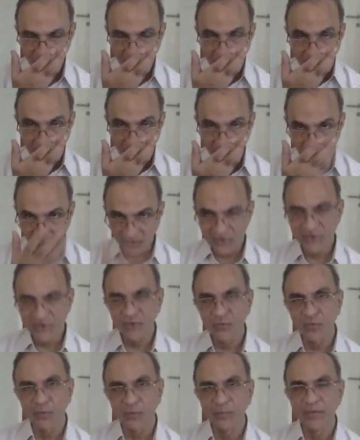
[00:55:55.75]
The question
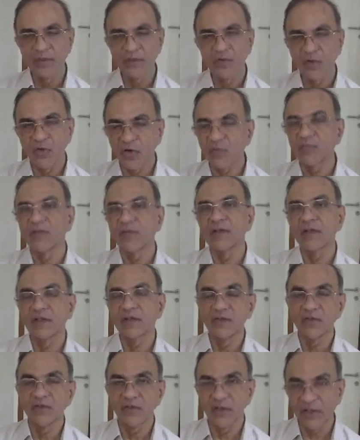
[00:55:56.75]
would be not whether
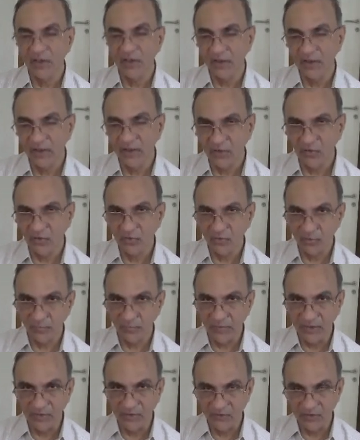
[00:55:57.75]
this is
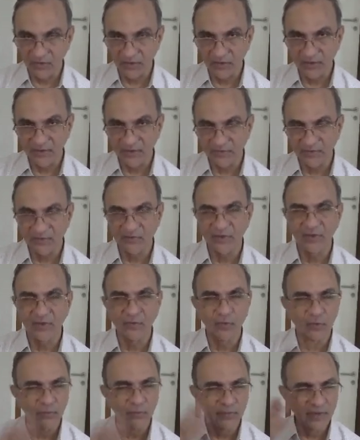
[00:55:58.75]
achondroplasia, as I said, it
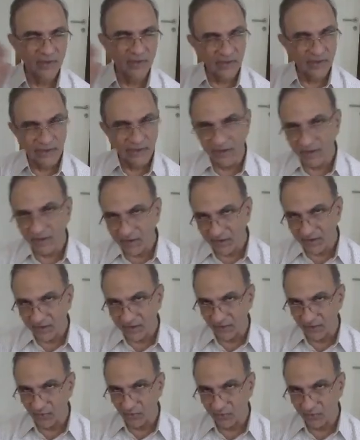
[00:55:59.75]
will be a clinical
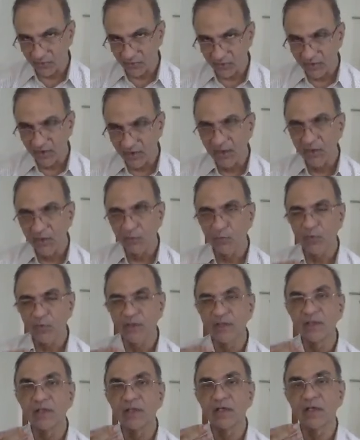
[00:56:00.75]
diagnosis,
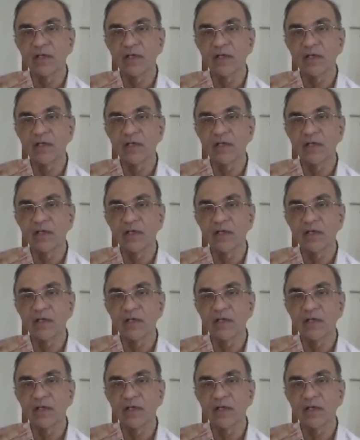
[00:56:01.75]
whether